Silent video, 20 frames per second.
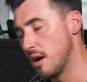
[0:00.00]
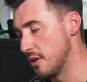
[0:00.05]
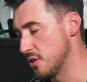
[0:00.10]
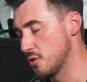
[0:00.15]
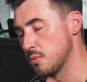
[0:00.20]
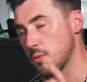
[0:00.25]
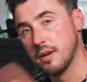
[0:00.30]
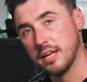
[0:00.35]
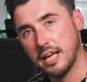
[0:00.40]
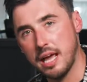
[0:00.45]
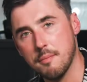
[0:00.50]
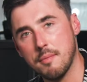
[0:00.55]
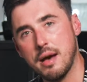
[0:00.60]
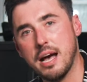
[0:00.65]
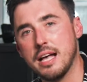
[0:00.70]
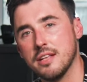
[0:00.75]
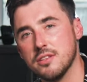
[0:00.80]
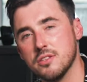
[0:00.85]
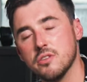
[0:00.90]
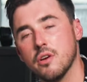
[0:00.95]
just want to get my
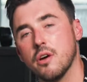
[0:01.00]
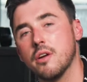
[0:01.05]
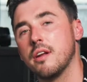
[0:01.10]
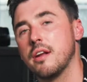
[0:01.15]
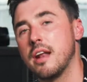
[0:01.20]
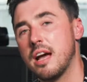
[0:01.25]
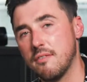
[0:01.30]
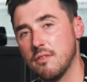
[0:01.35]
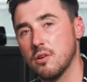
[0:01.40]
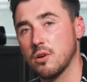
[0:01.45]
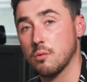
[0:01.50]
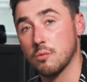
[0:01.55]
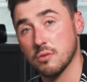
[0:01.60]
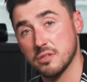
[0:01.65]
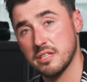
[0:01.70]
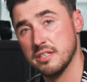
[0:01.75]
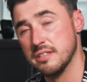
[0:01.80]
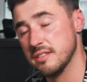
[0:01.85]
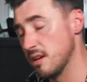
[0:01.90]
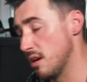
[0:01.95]
hands on and have a look at
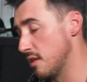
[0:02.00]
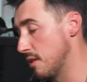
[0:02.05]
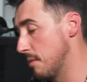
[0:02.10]
what's inside the